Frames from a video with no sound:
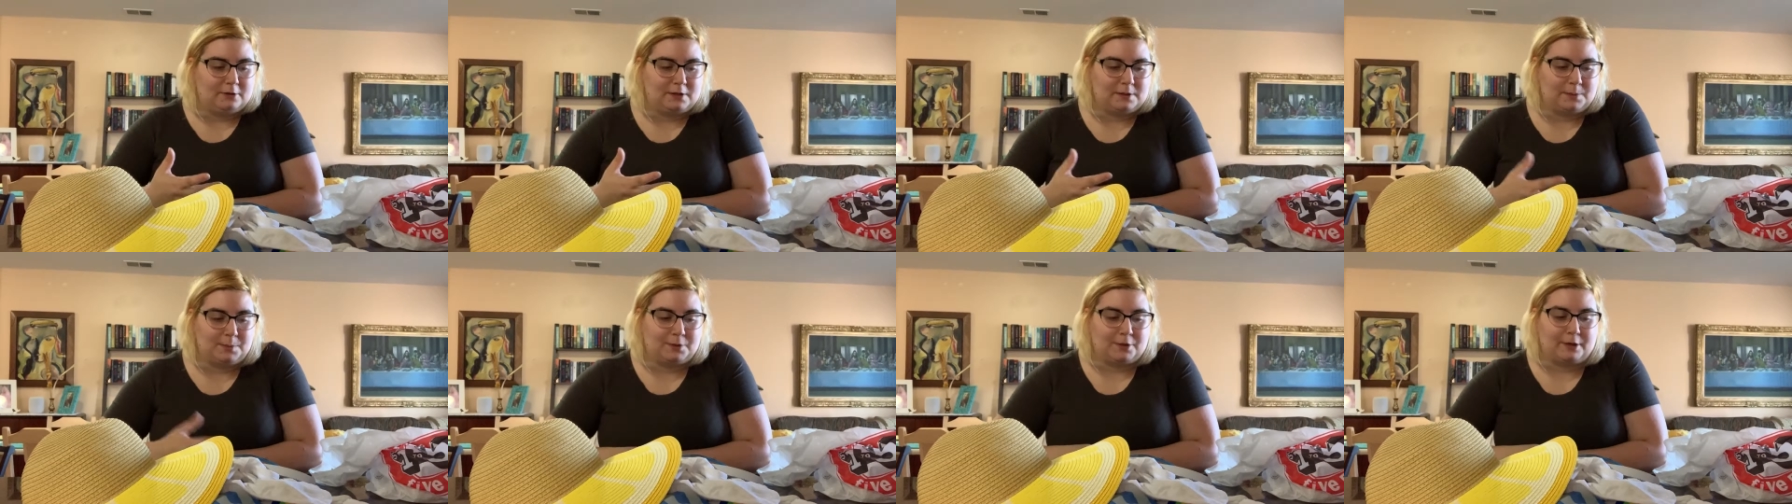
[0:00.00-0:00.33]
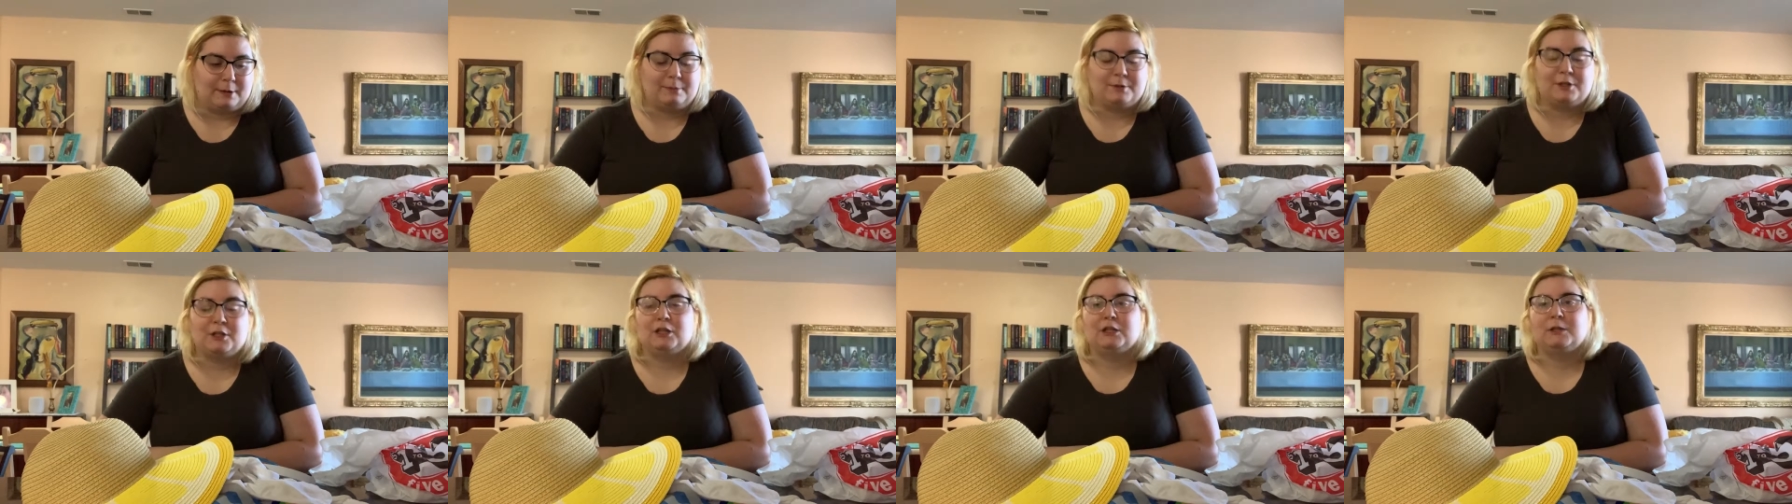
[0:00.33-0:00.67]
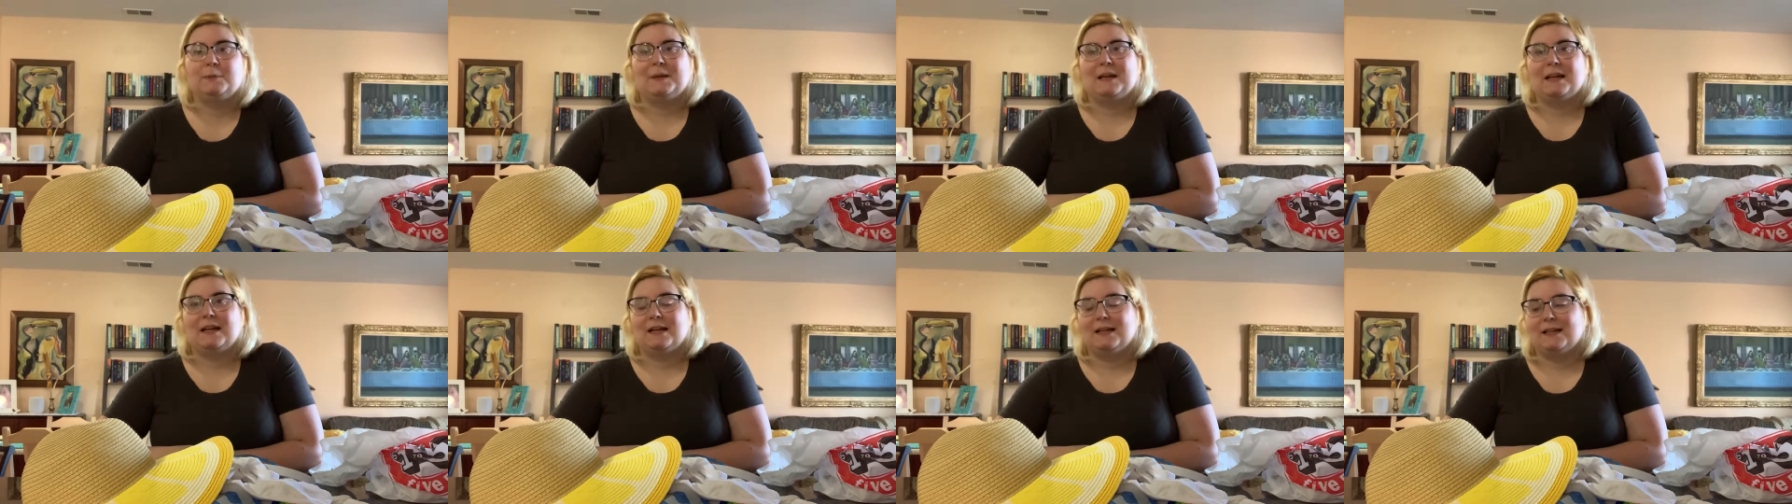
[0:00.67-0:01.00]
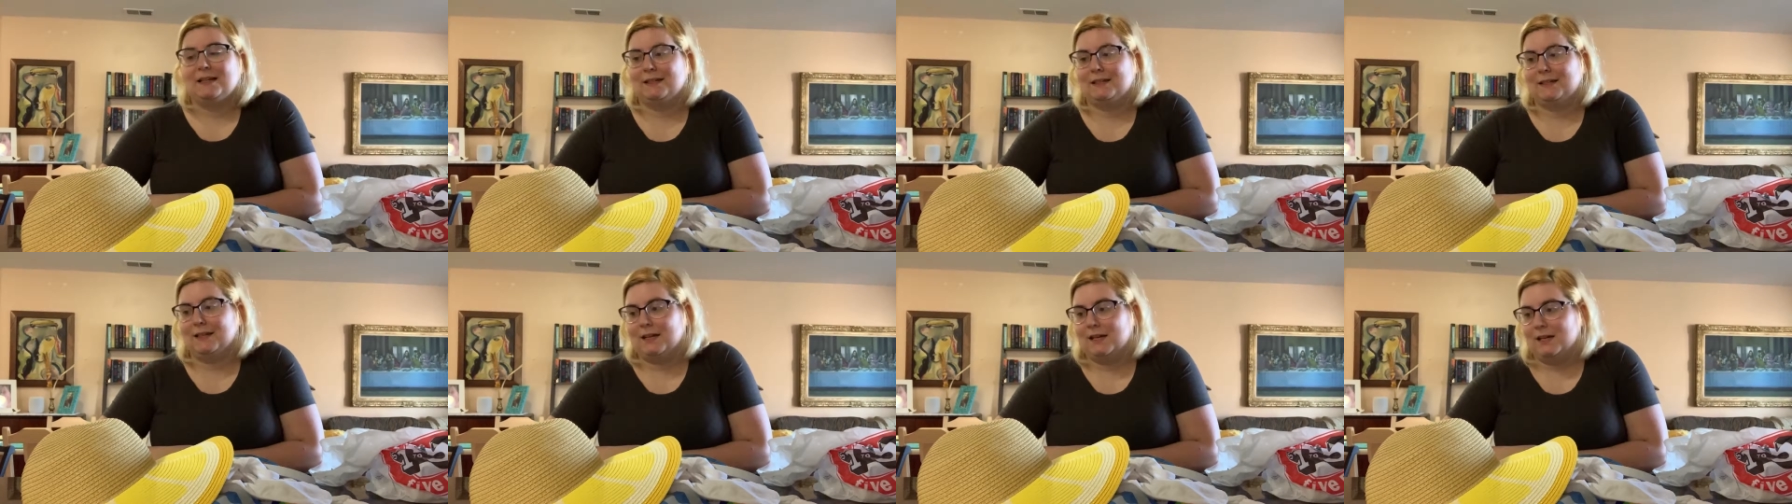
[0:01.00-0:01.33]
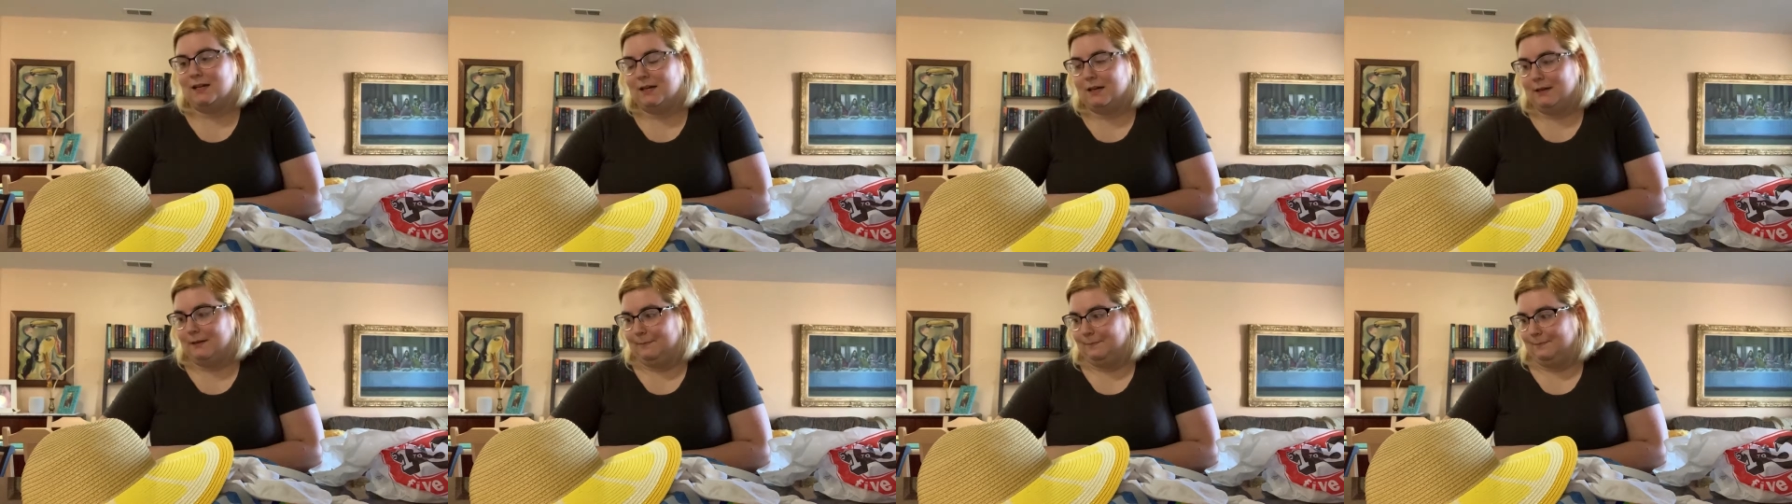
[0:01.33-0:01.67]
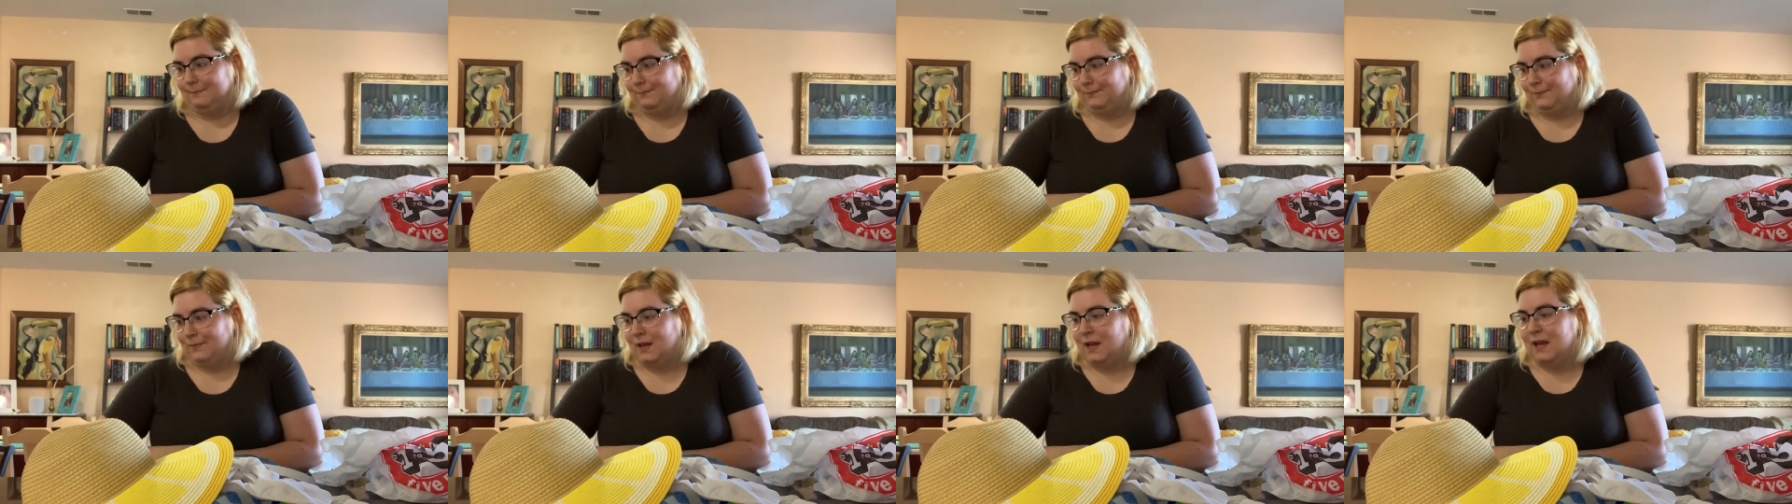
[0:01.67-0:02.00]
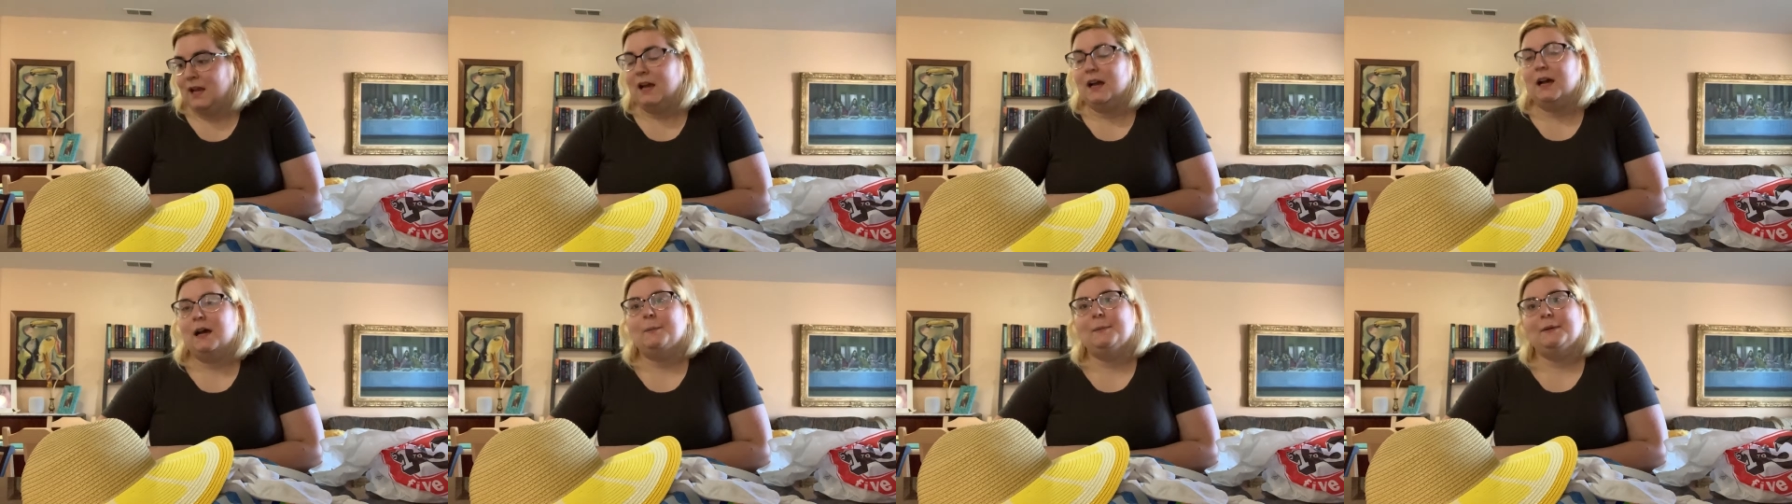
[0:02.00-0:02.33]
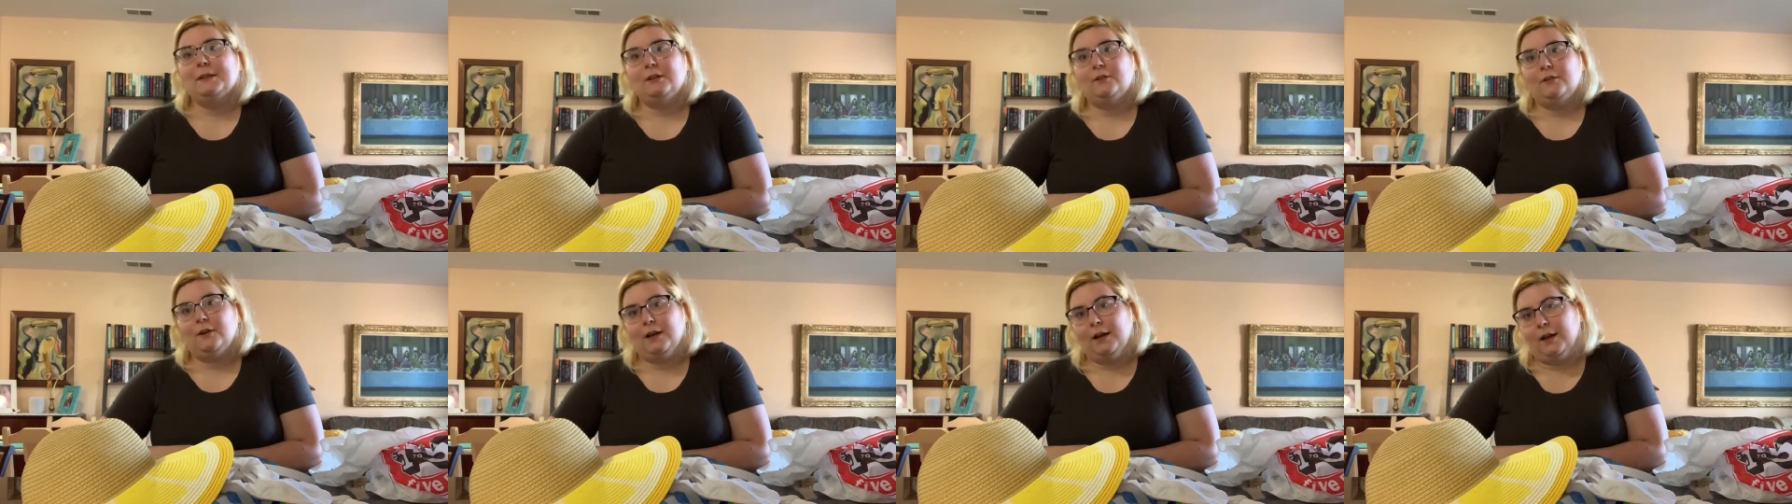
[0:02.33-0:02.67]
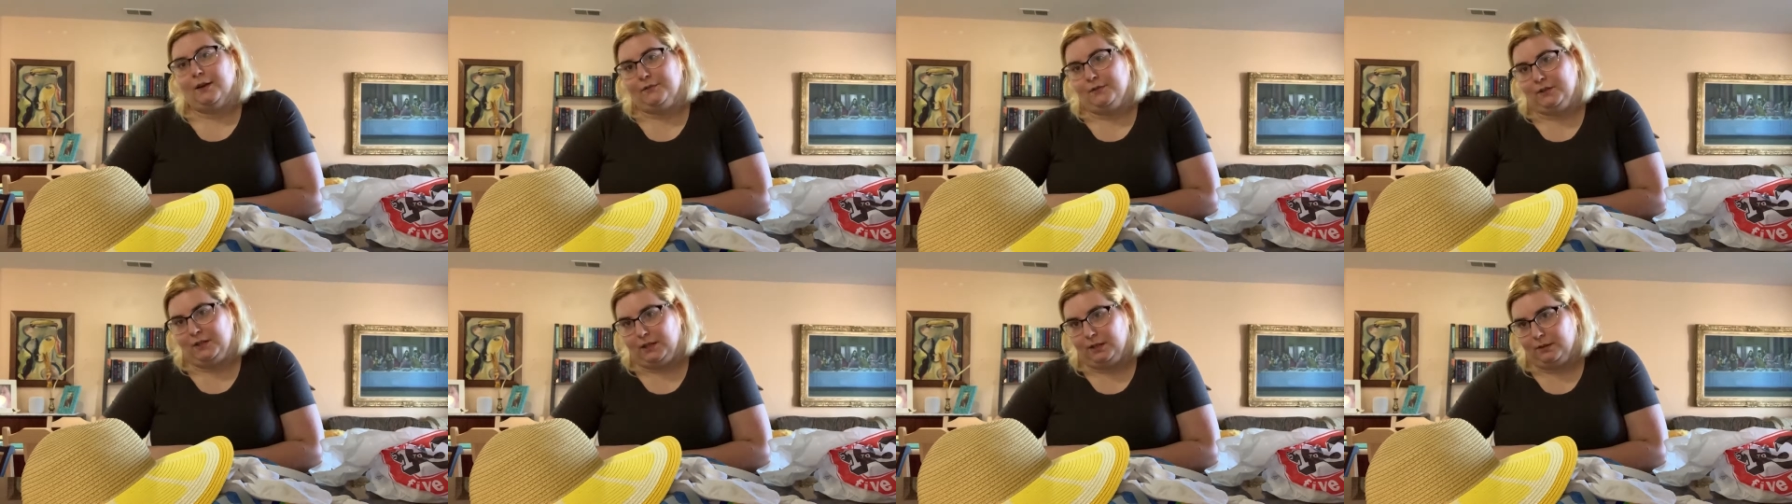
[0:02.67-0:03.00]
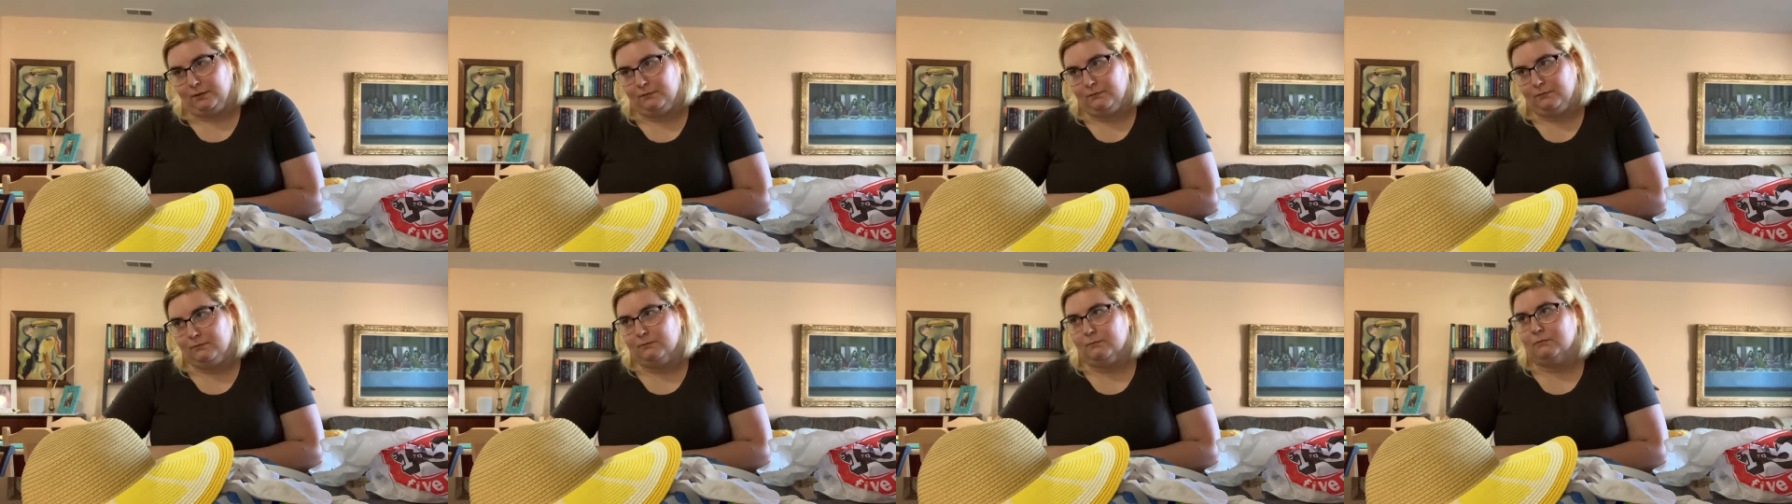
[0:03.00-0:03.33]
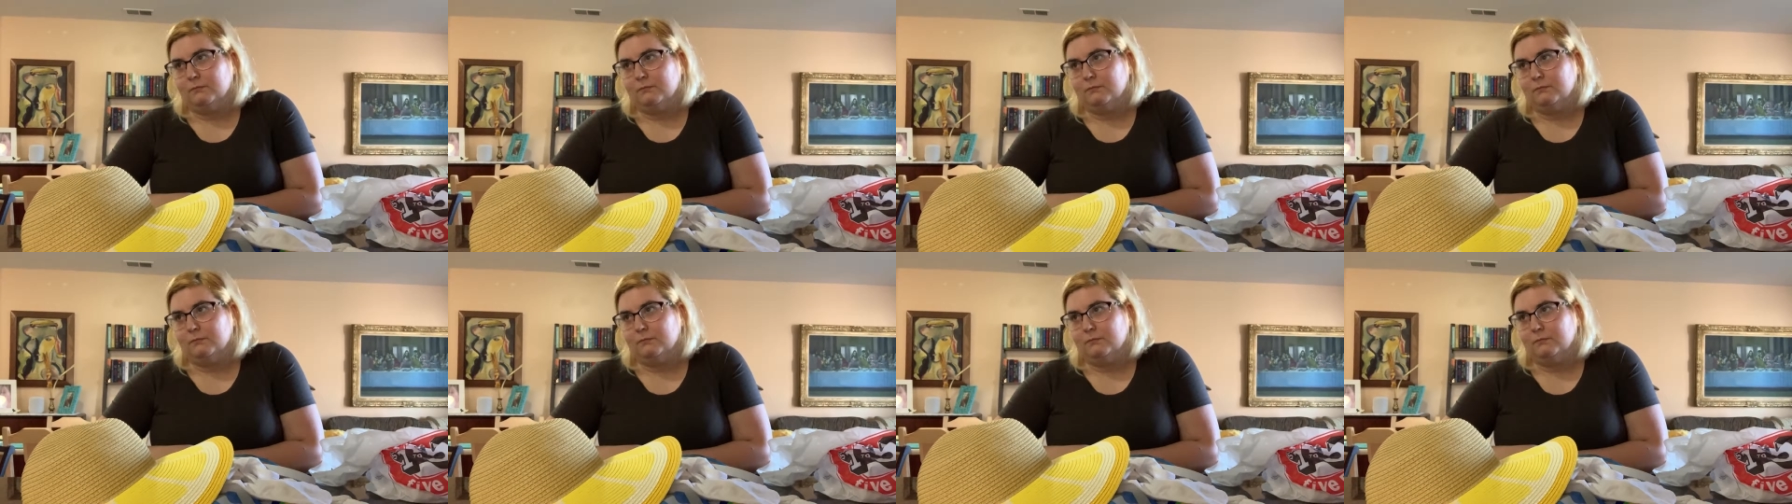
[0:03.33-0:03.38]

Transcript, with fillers: subscriptions because um, I'm a little hefty.